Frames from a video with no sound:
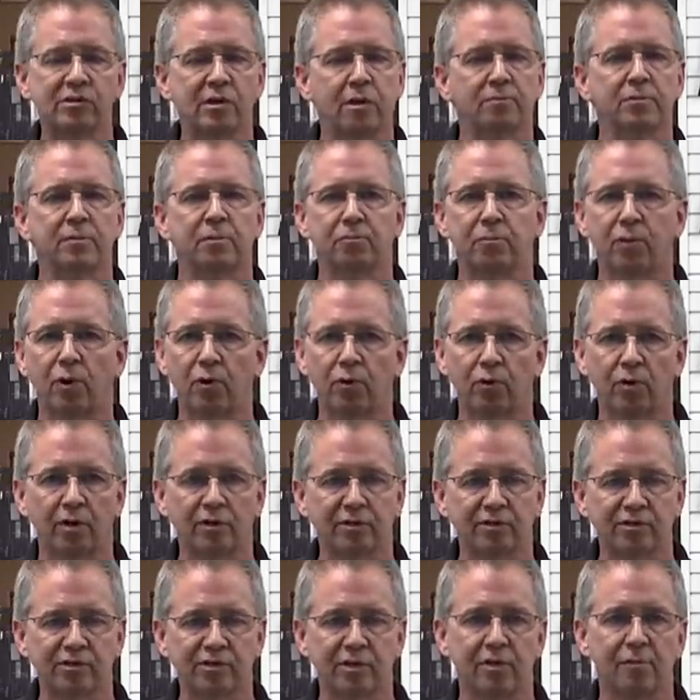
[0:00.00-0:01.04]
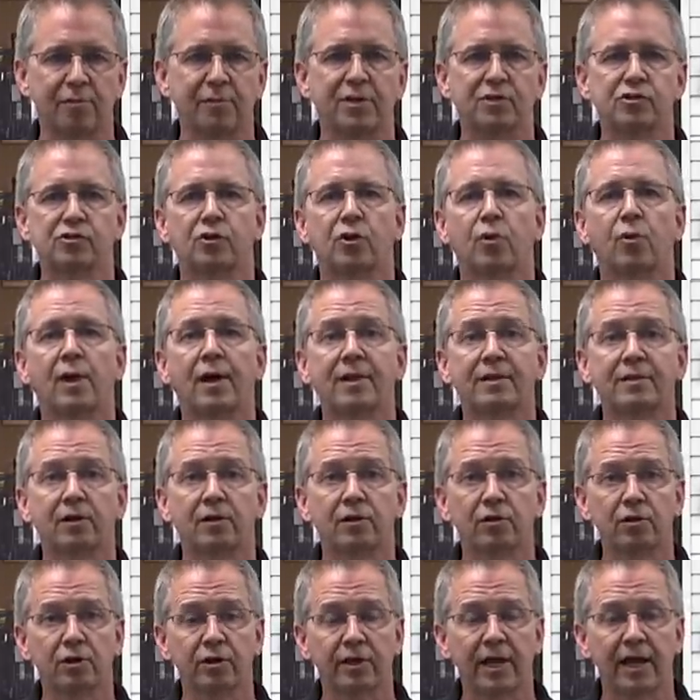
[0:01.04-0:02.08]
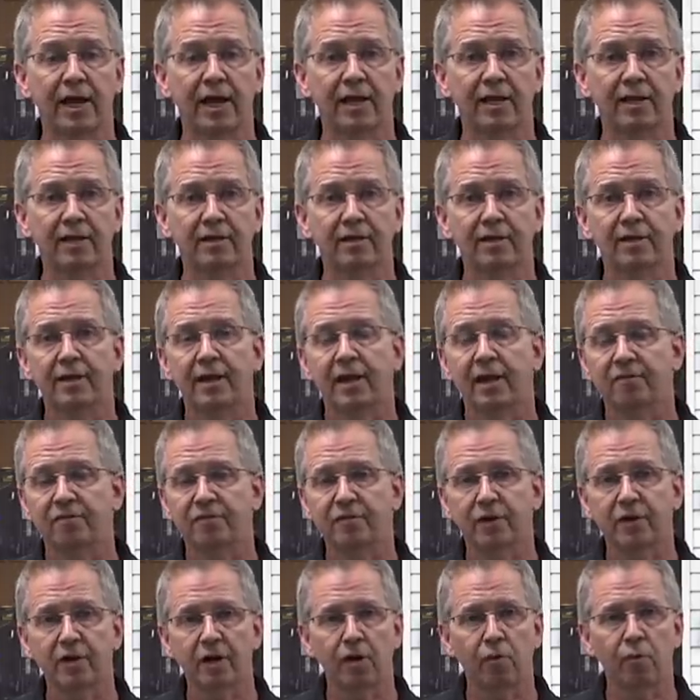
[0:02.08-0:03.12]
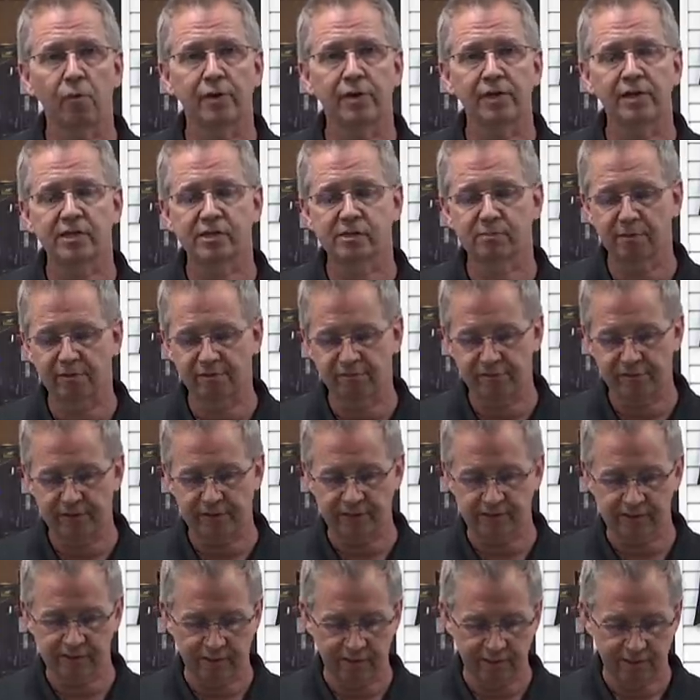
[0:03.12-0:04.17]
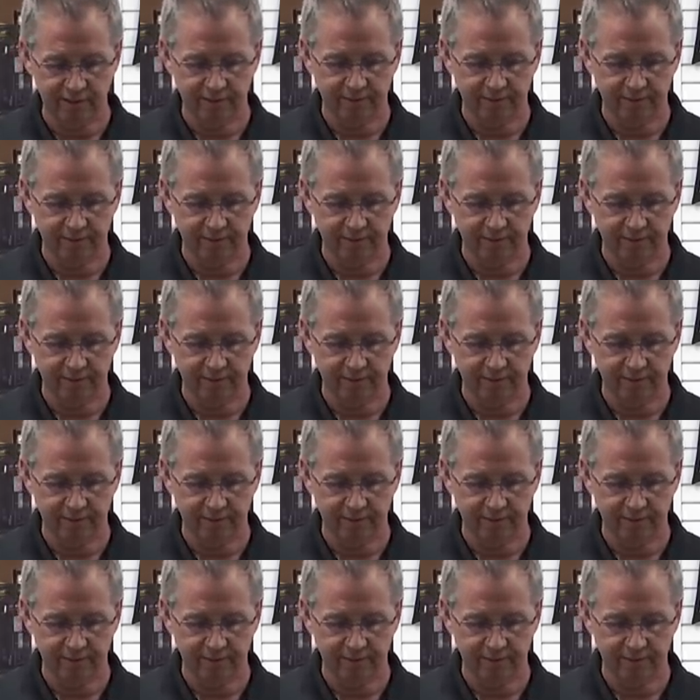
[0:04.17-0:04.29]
something broke on the son of a bitch. So go out there and look at it and figure out what needs to be fixed.